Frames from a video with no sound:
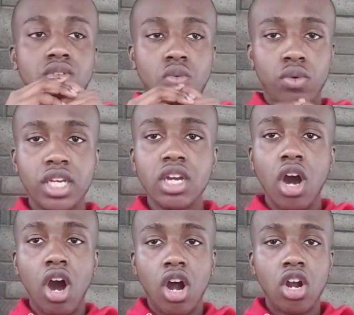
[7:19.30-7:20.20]
we
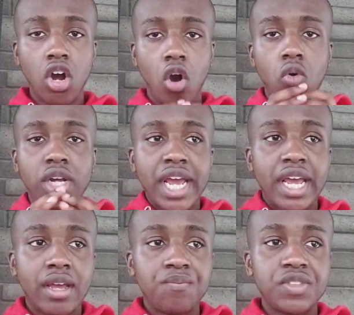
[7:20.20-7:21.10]
are
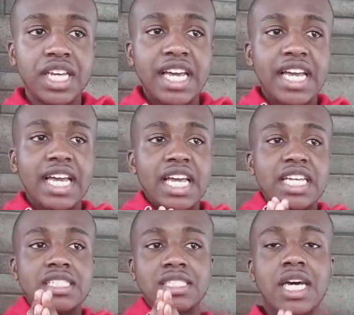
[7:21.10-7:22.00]
okay.
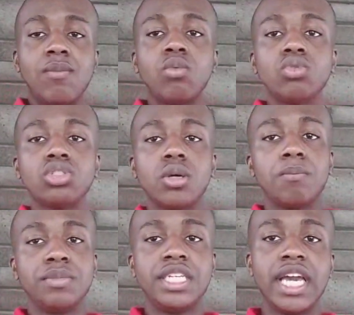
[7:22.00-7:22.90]
Estamos
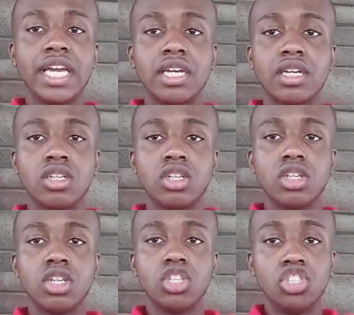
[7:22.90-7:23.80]
bien.
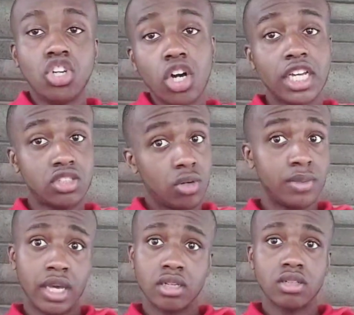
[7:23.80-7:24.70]
Yo estoy
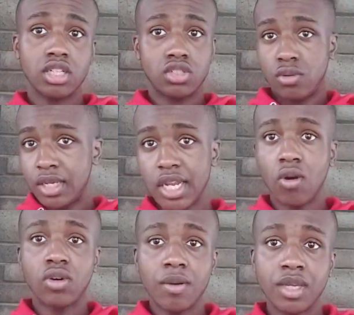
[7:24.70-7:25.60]
bien. Estoy bien
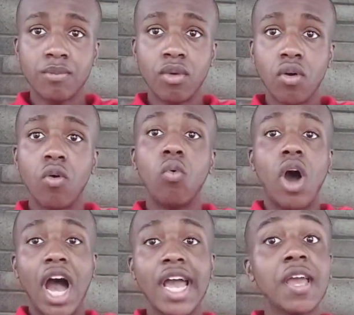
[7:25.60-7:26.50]
ahora mismo.
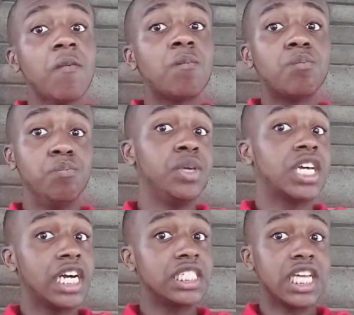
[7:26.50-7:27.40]
Why?
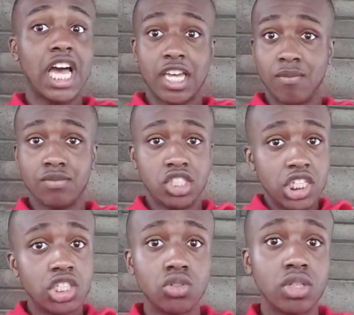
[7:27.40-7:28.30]
Because I am
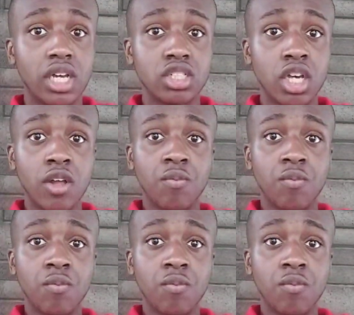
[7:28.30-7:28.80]
teaching you guys,